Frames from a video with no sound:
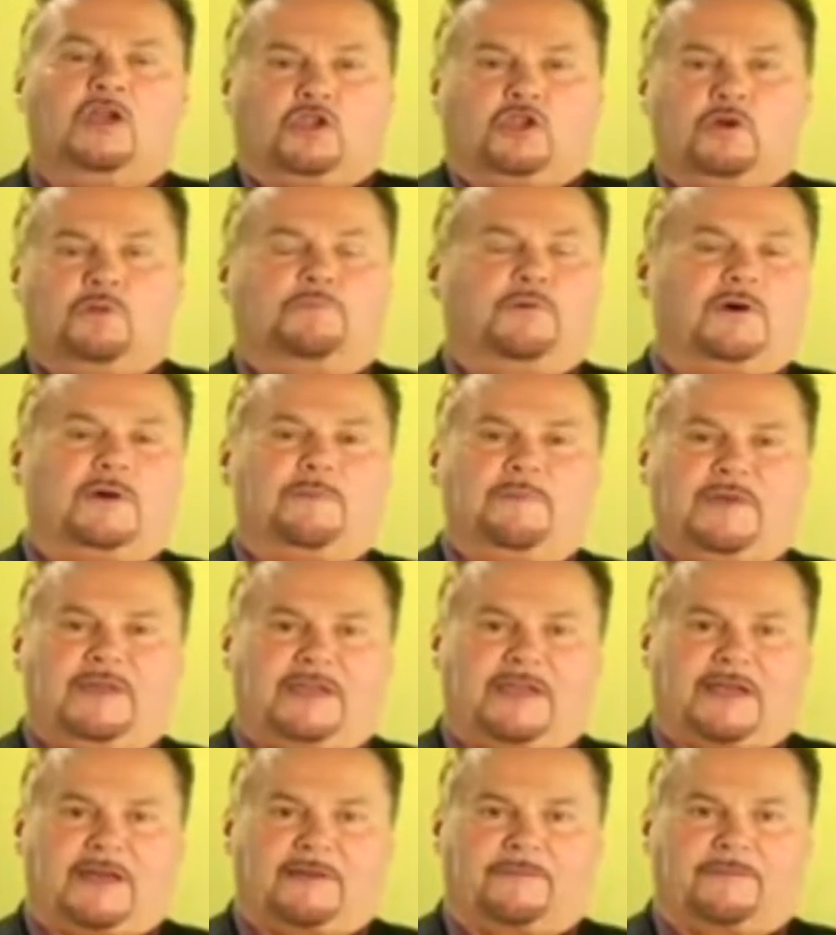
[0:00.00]
You put
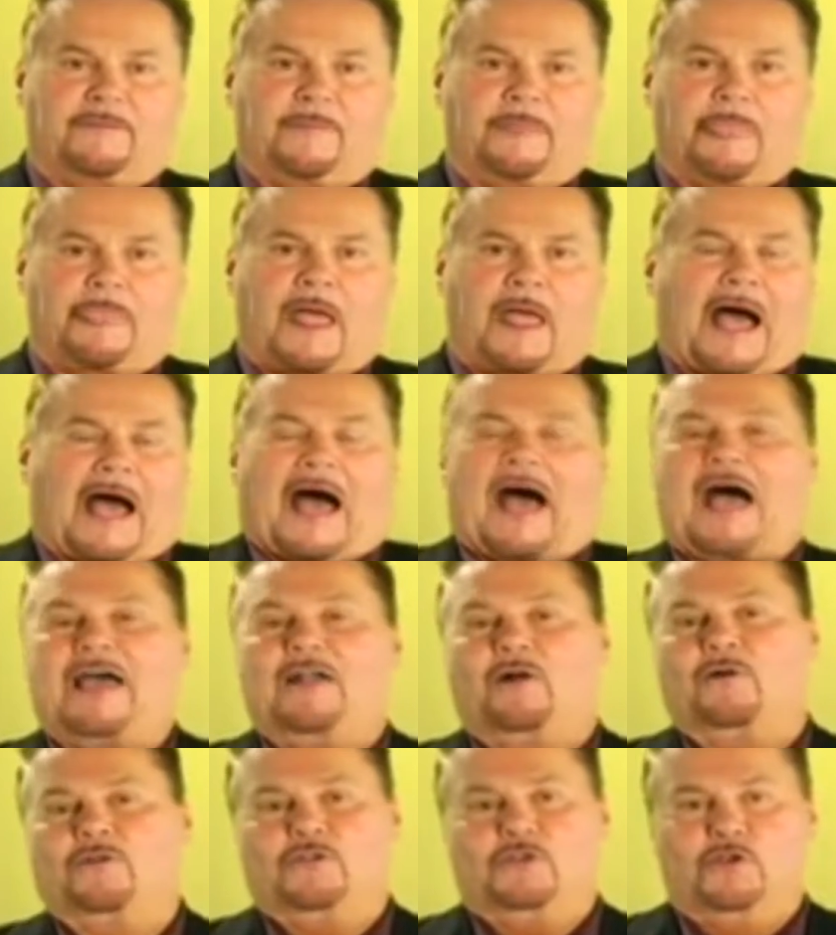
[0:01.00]
me in. I
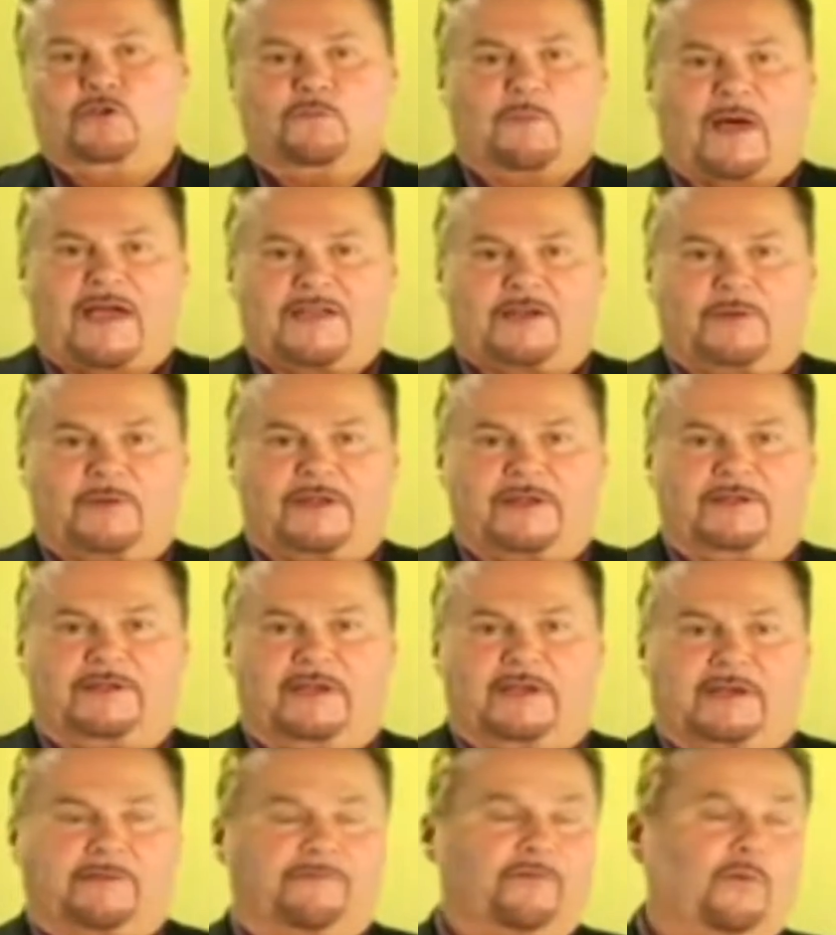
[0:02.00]
don't use my green
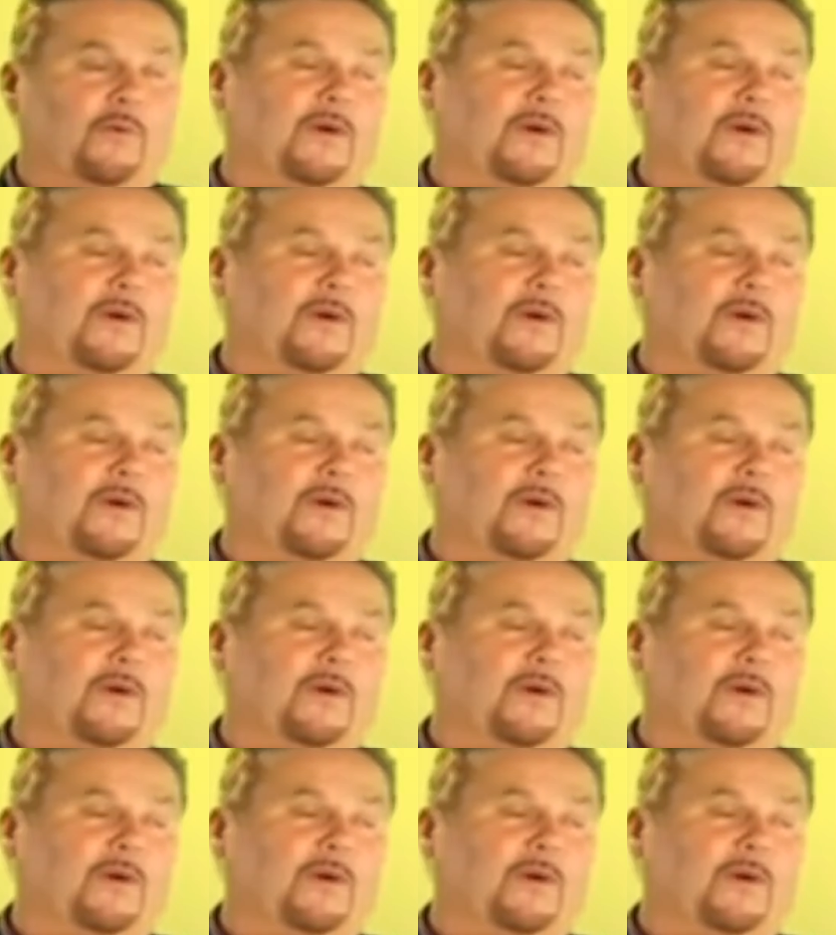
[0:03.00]
ticket.